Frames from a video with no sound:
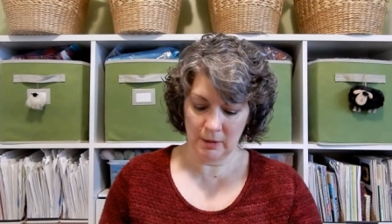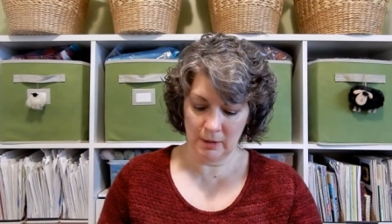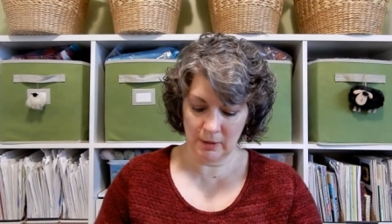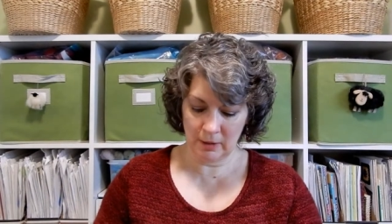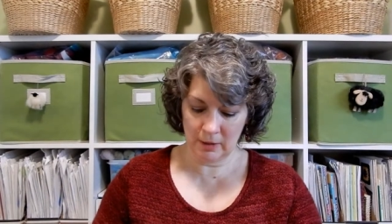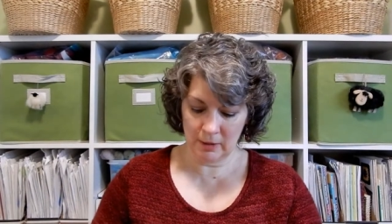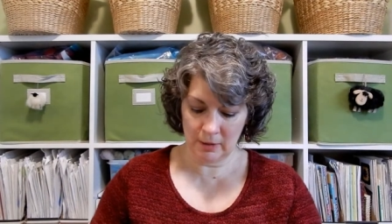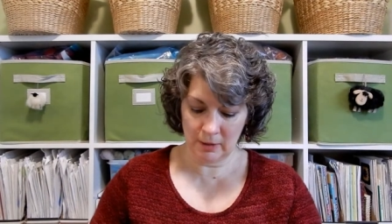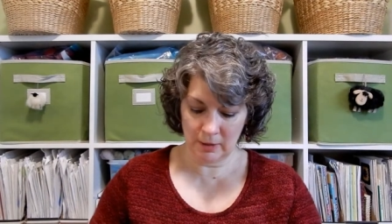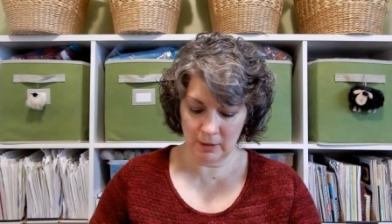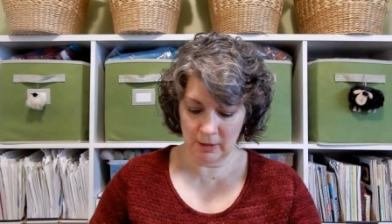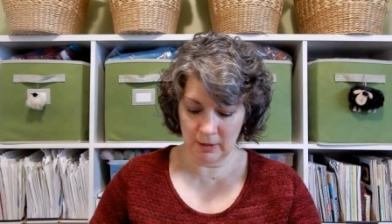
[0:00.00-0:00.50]

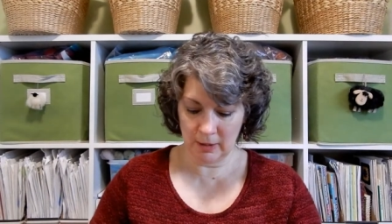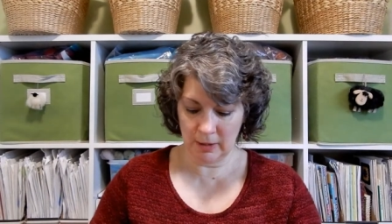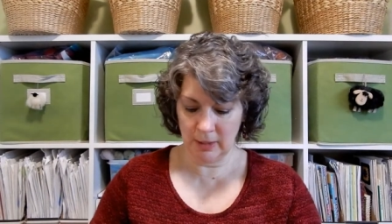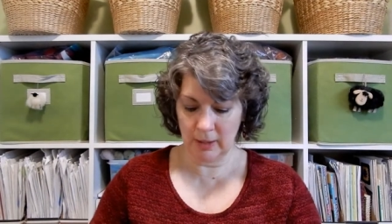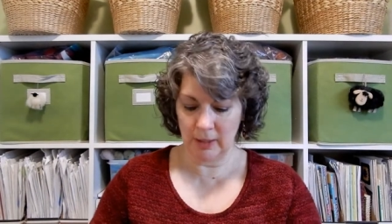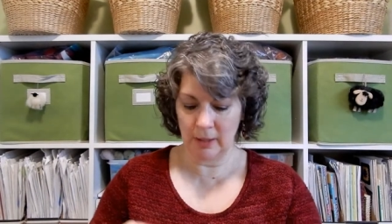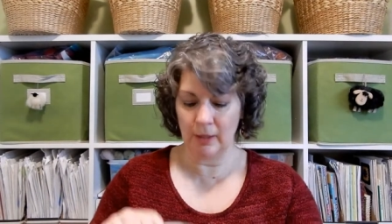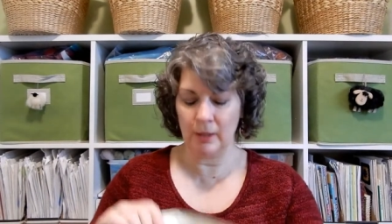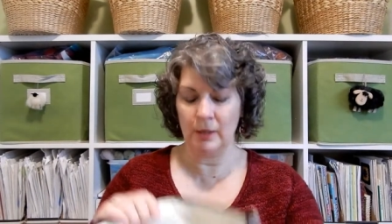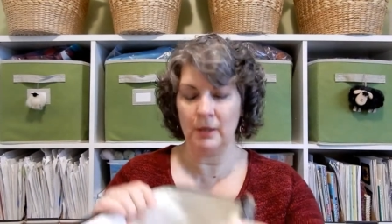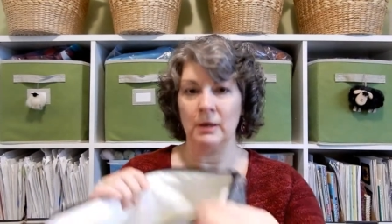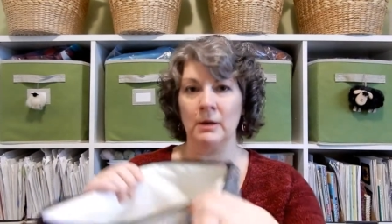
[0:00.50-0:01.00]
And
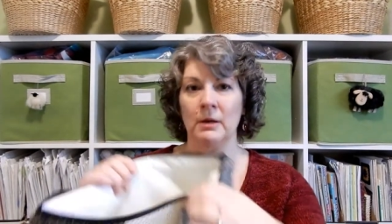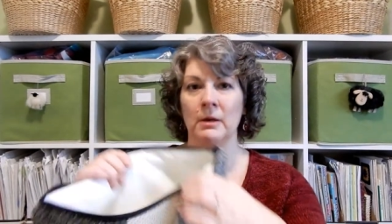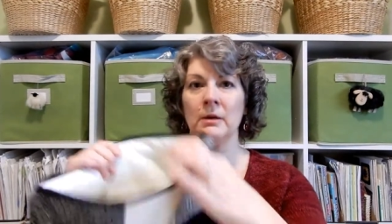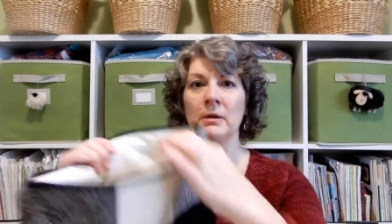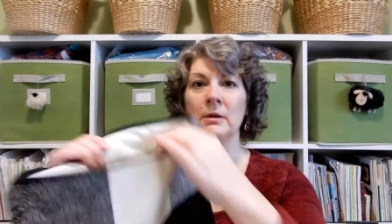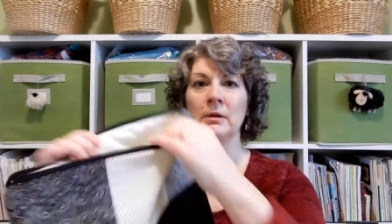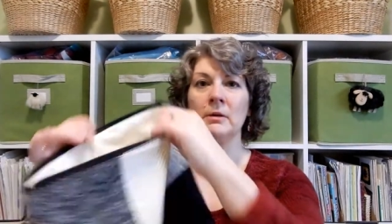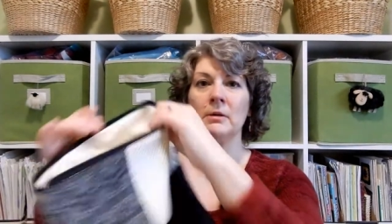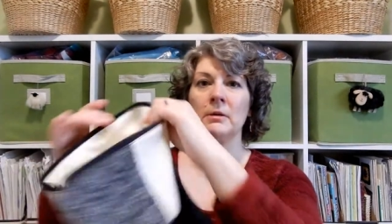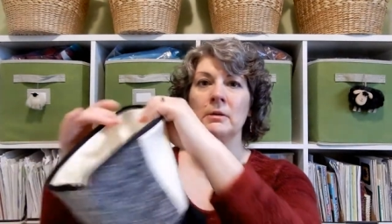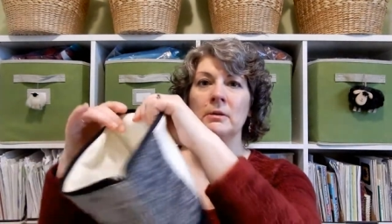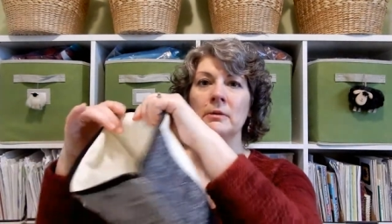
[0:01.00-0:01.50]
again,
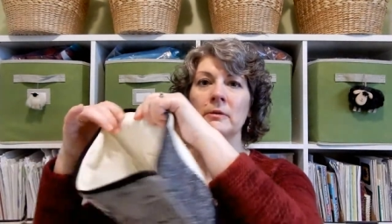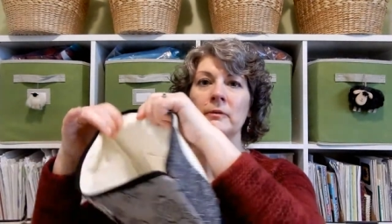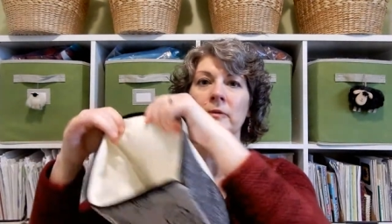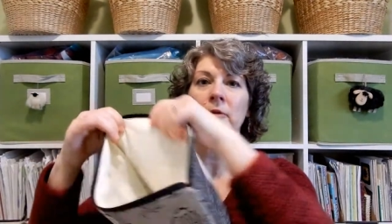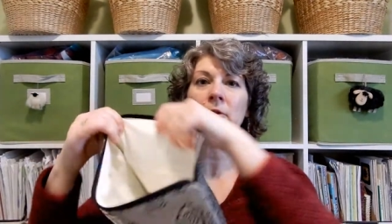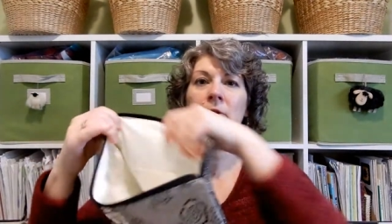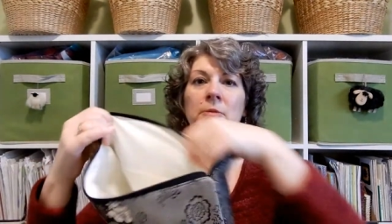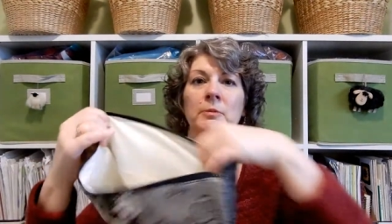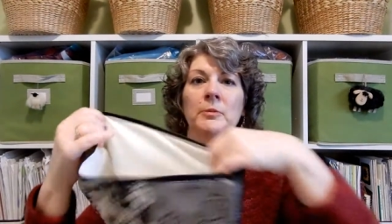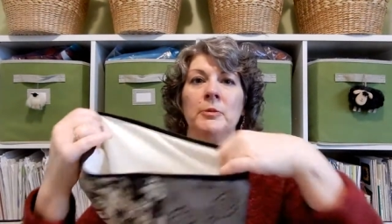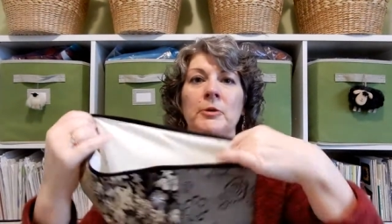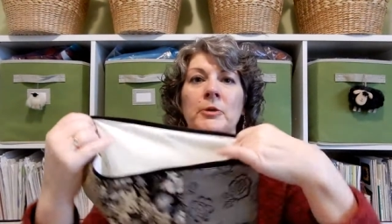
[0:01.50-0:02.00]

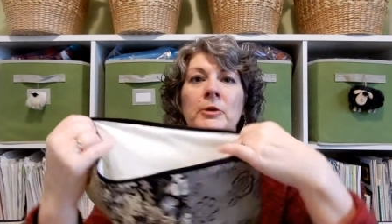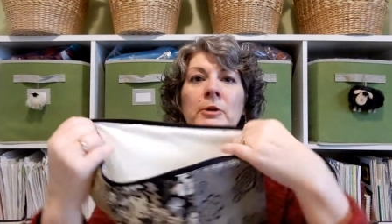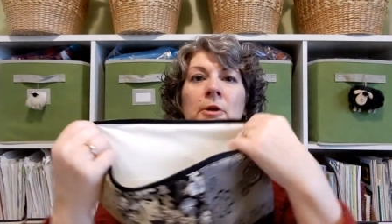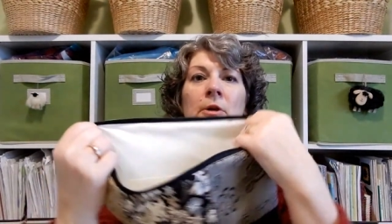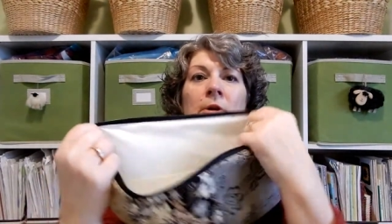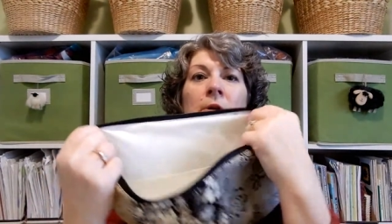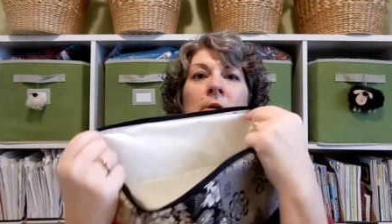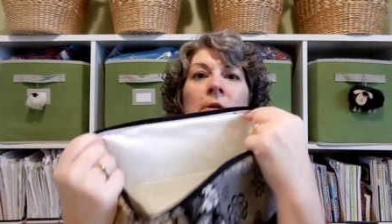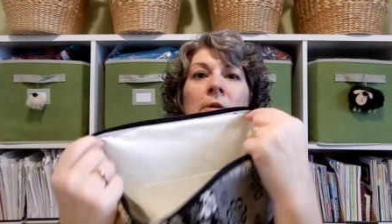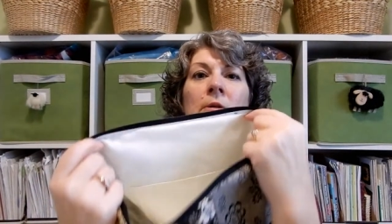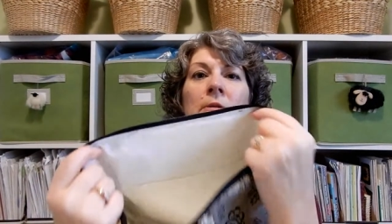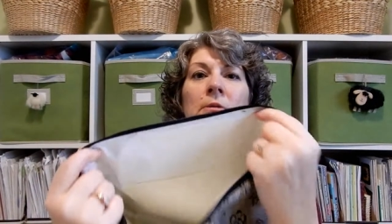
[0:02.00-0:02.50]
just put
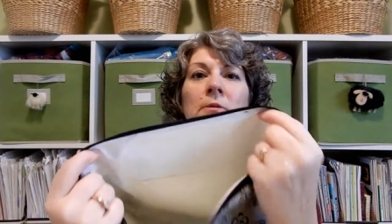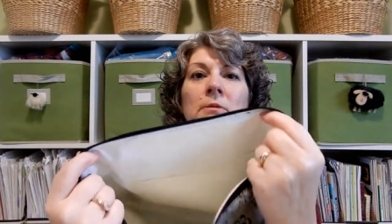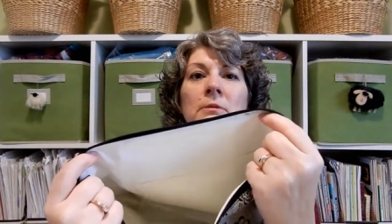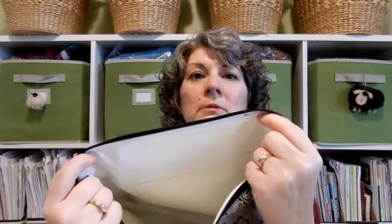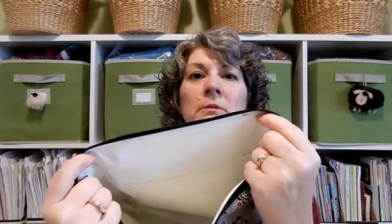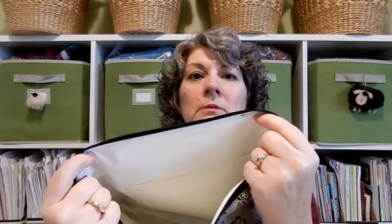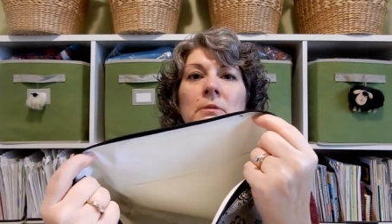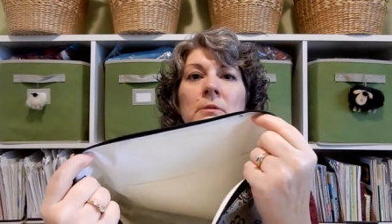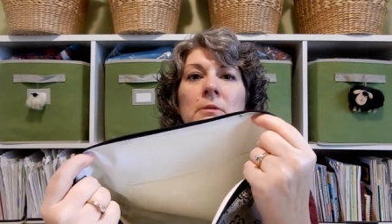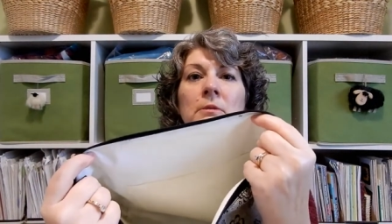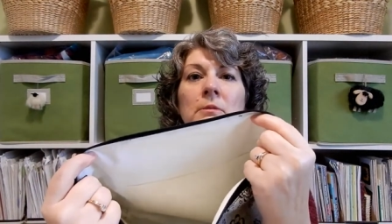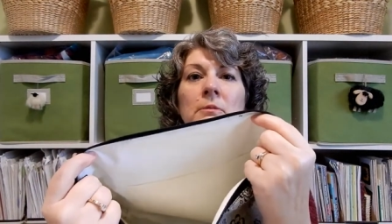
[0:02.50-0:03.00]
a
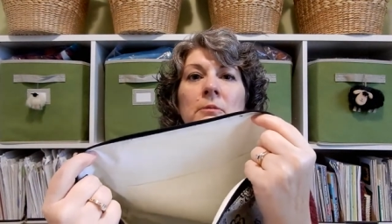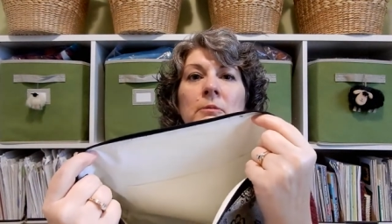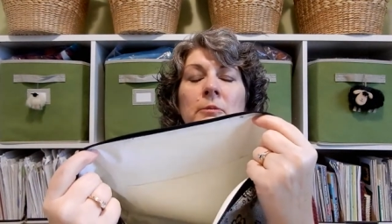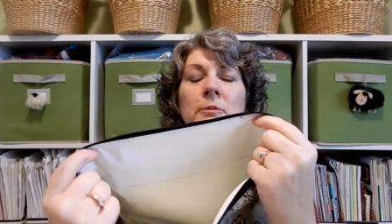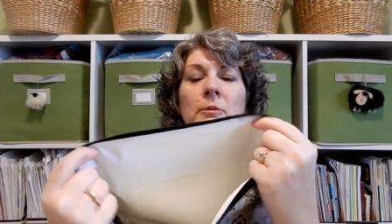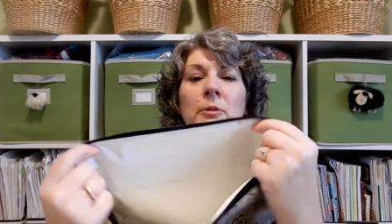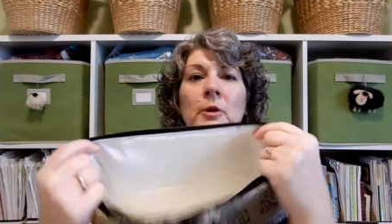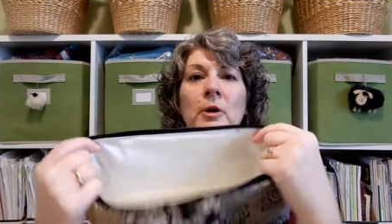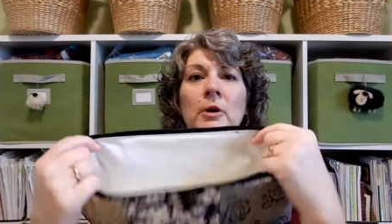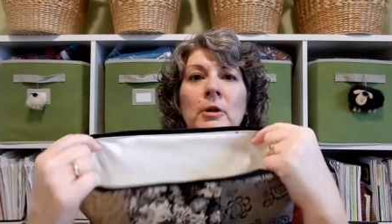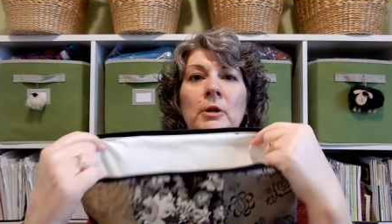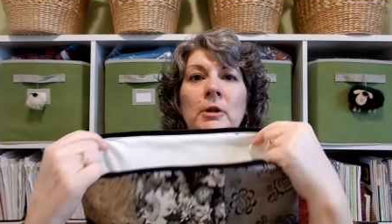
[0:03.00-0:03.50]

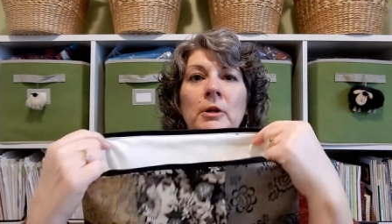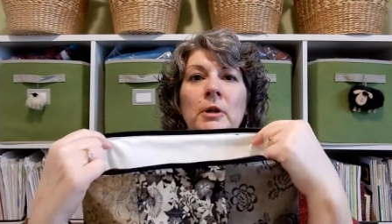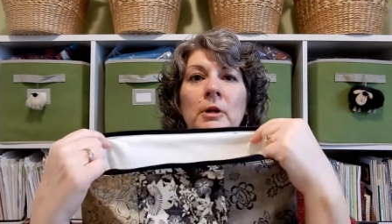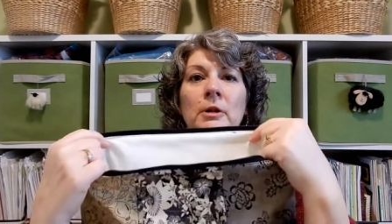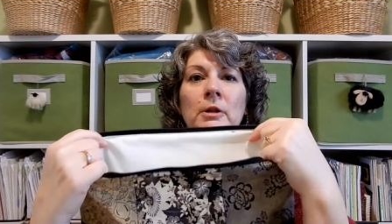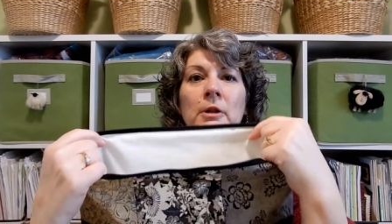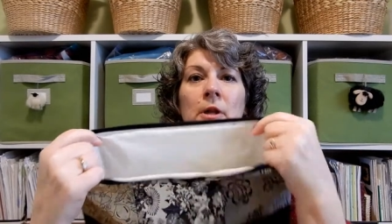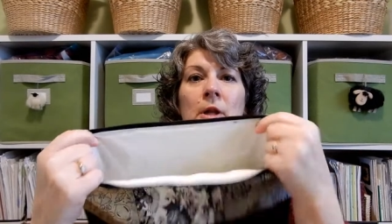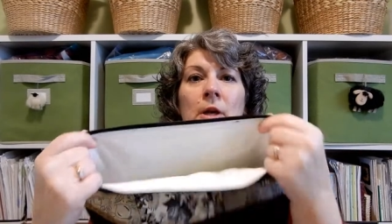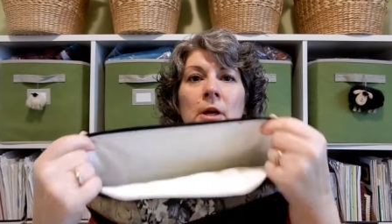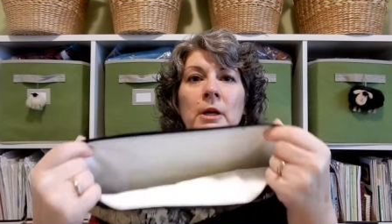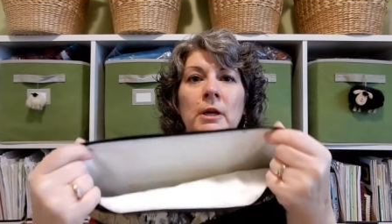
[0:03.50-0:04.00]

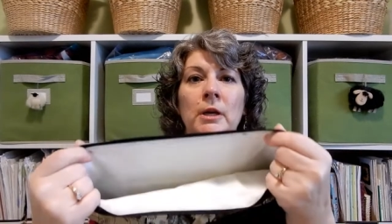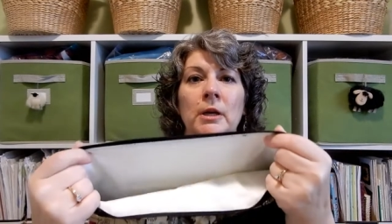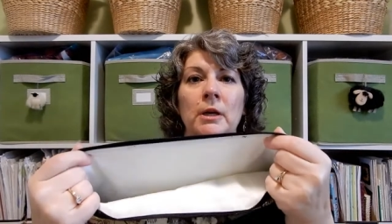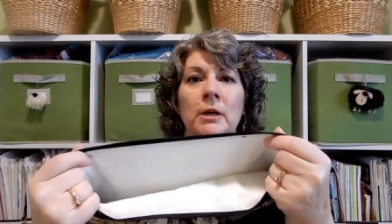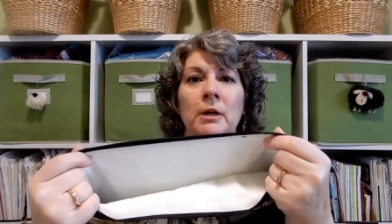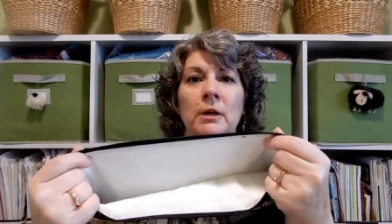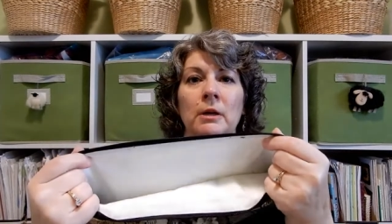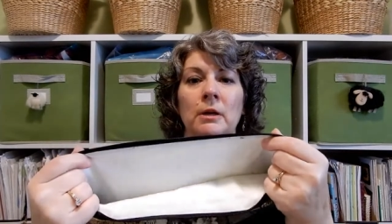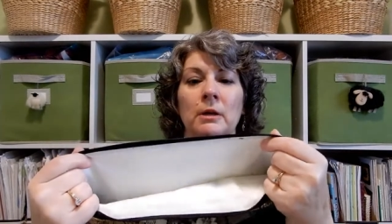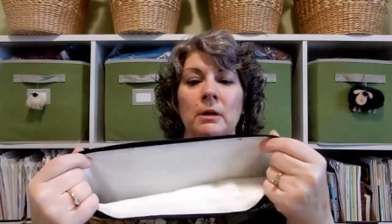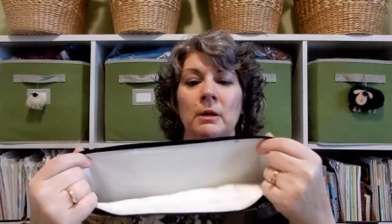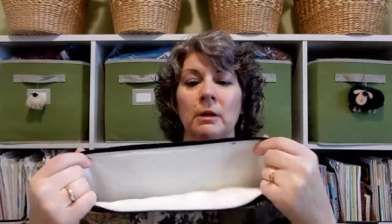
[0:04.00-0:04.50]
broadcloth
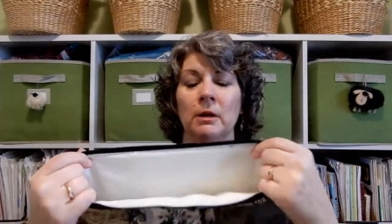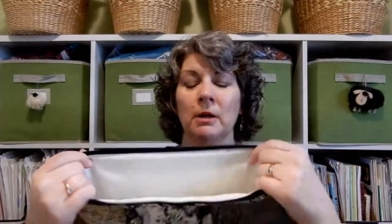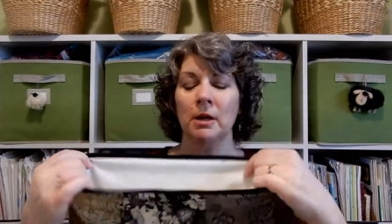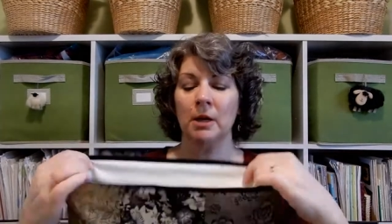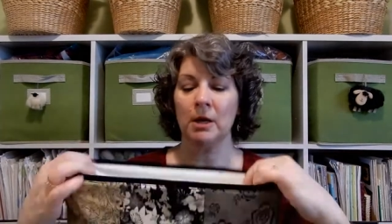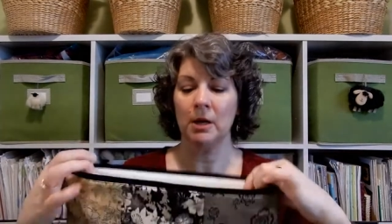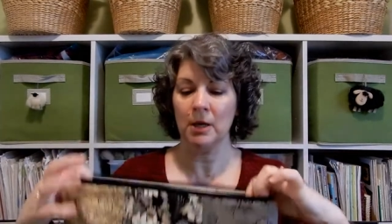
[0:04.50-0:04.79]
lining in it.